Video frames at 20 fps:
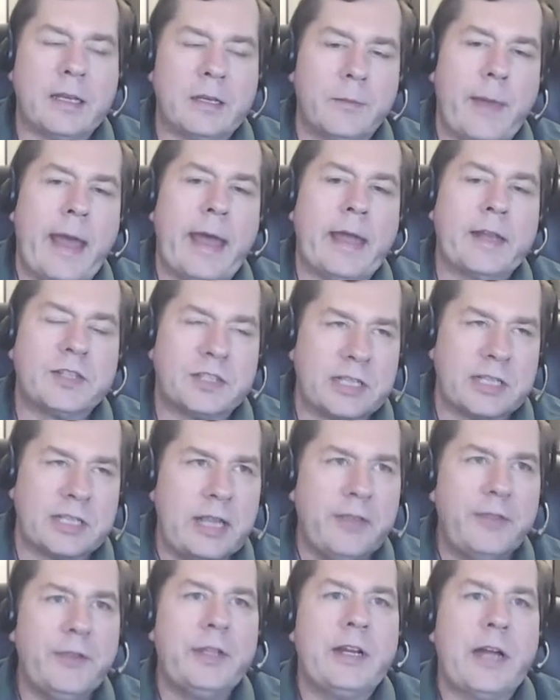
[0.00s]
match
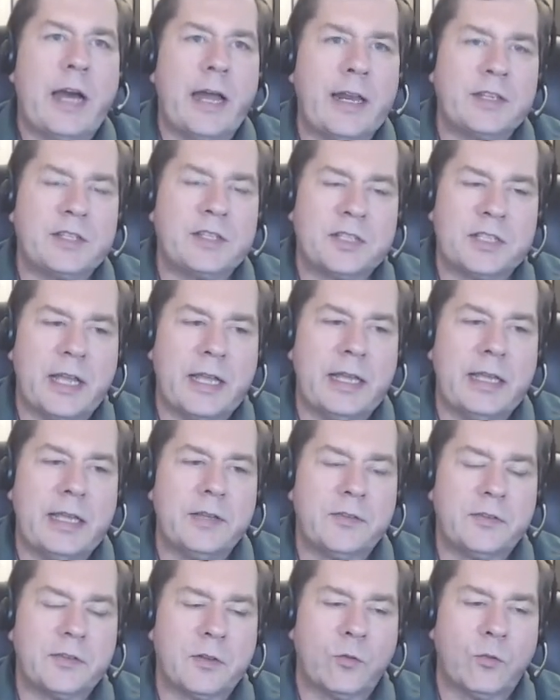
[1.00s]
in the United
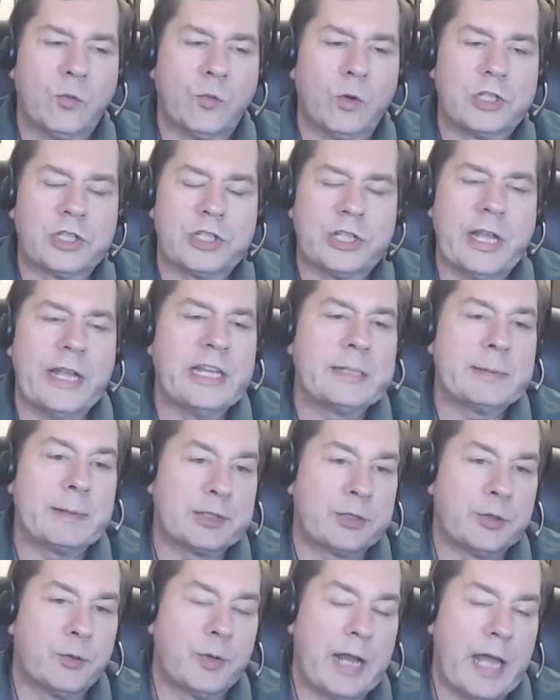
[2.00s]
States, were changed about
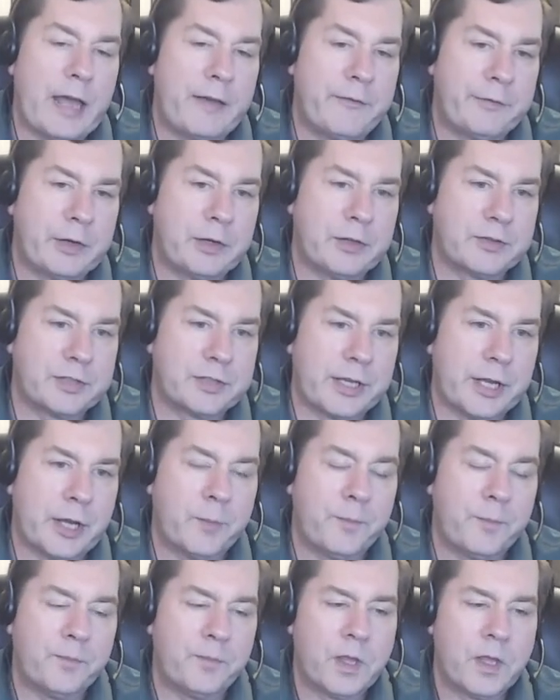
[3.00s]
2.5 years ago.
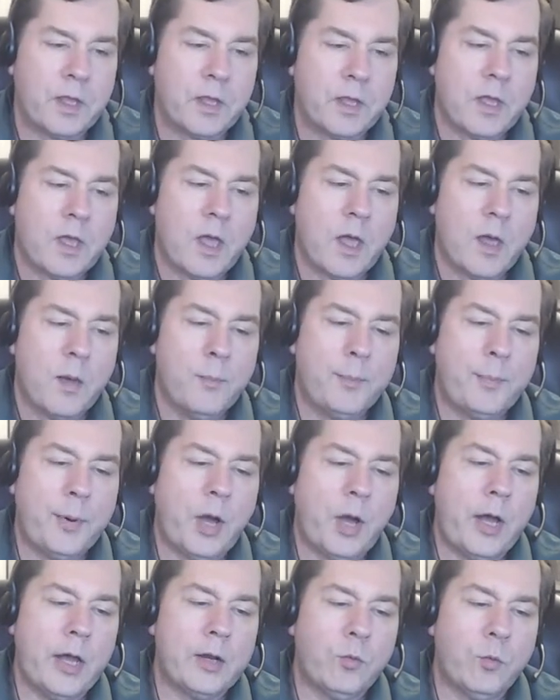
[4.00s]

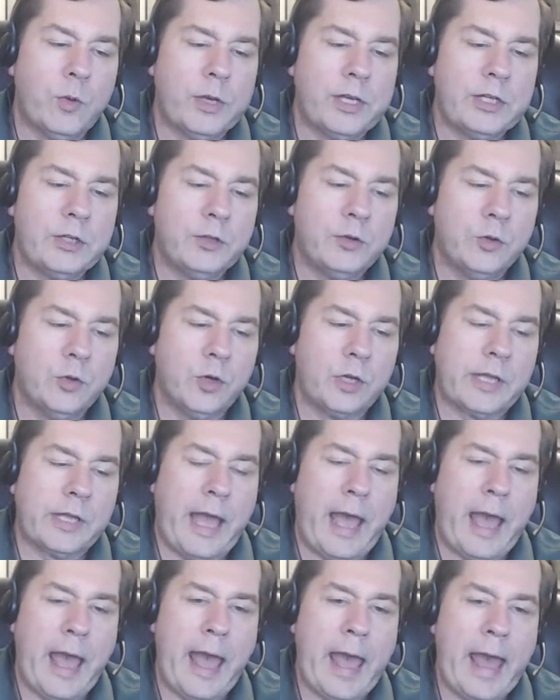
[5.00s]
But when you look
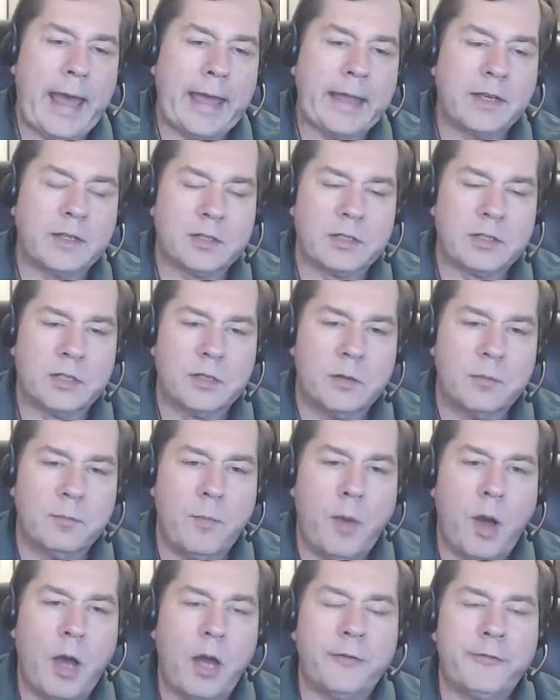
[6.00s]
at
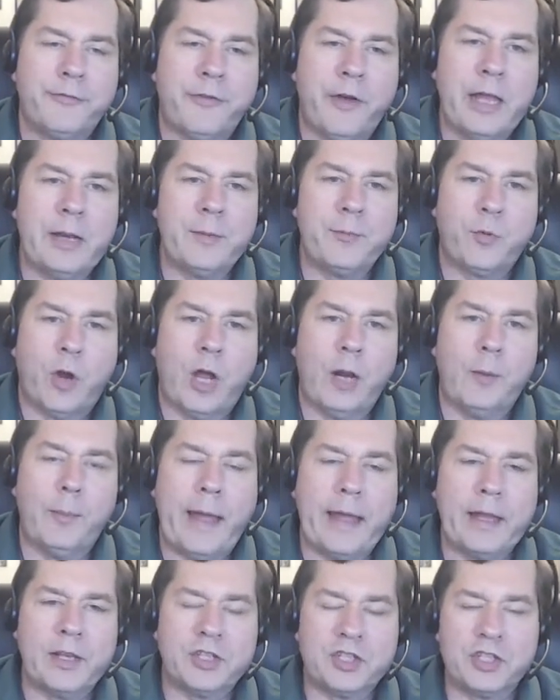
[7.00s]
modified broad
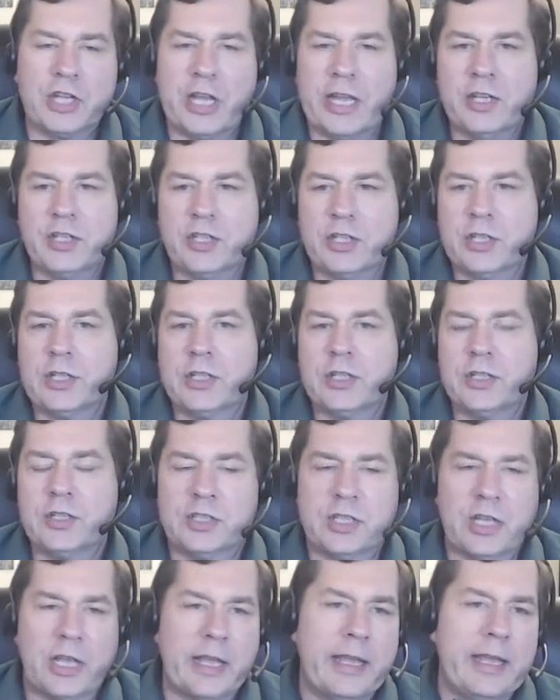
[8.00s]
match
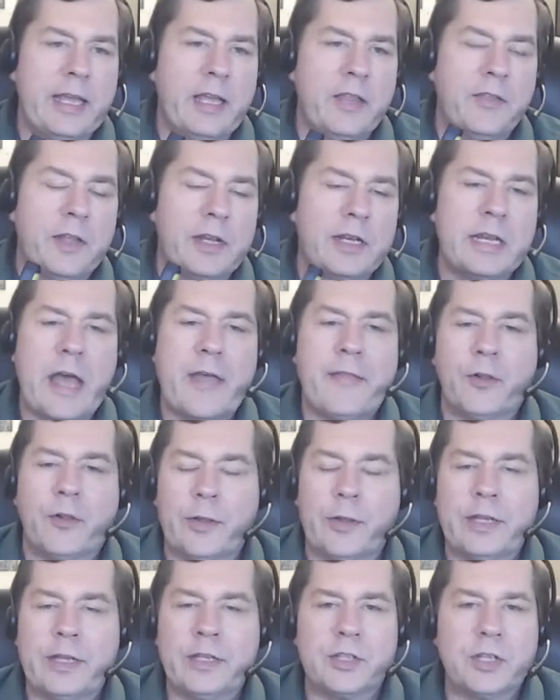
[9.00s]
changes in the
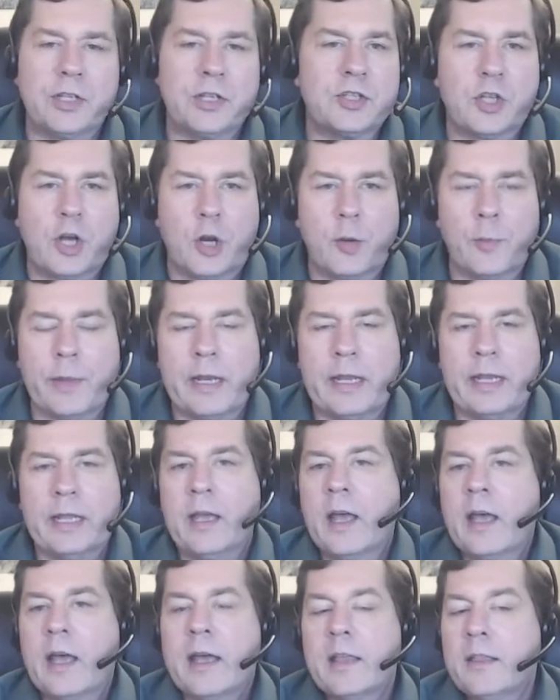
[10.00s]
Netherlands and Germany,
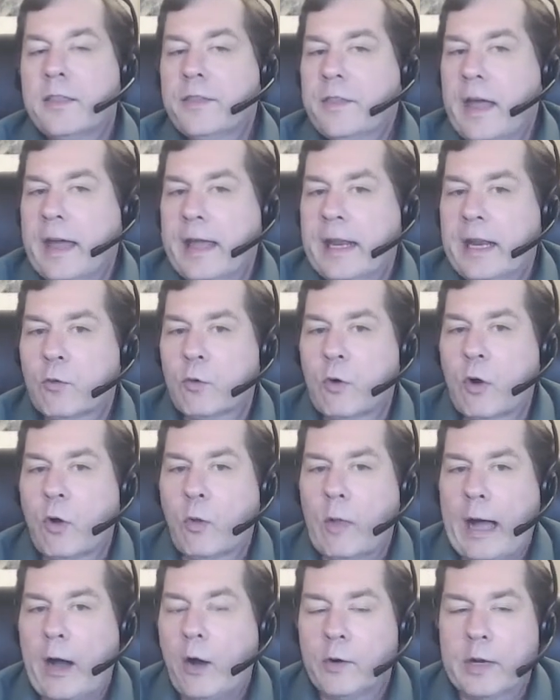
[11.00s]
they didn't
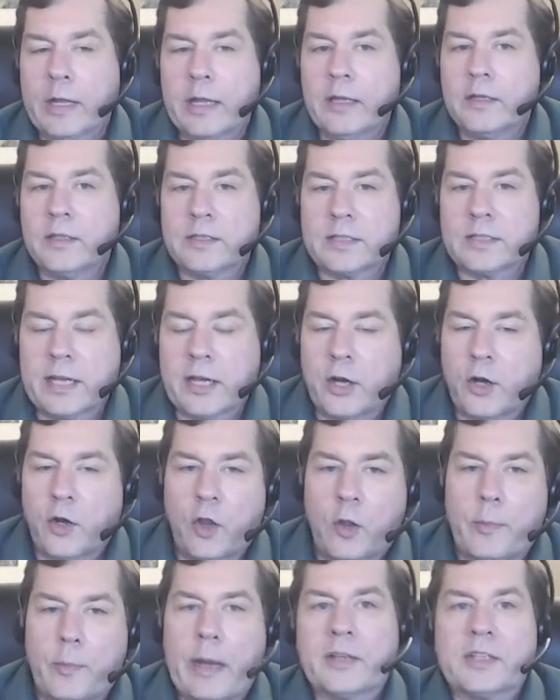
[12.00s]
roll out
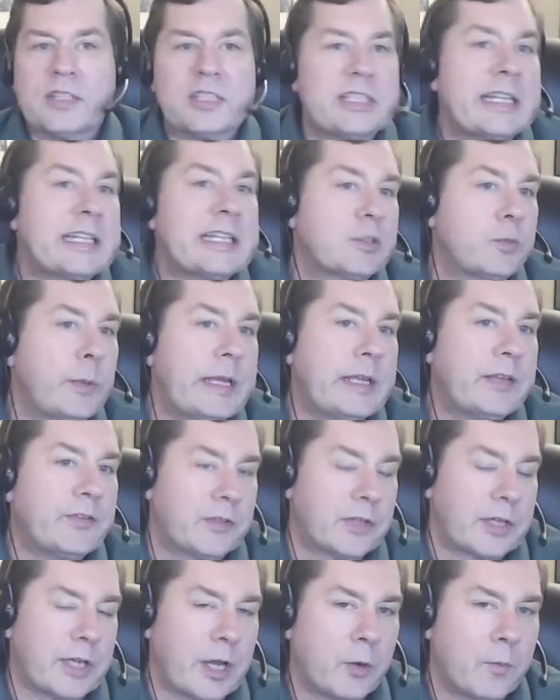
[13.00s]
until about 6
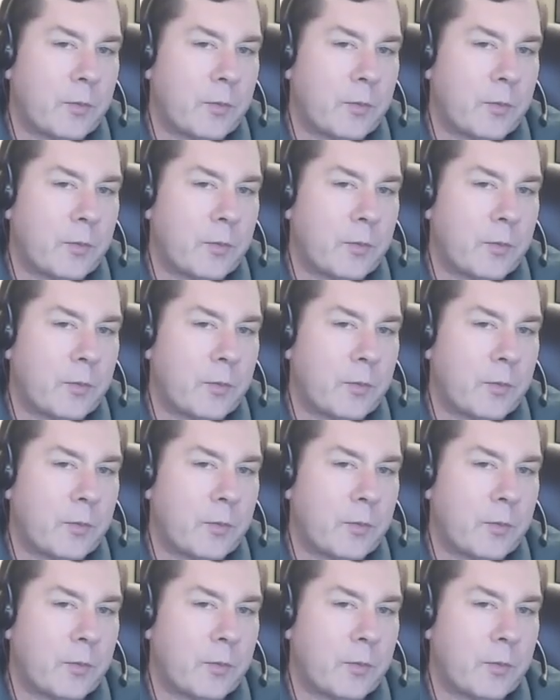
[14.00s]
weeks ago.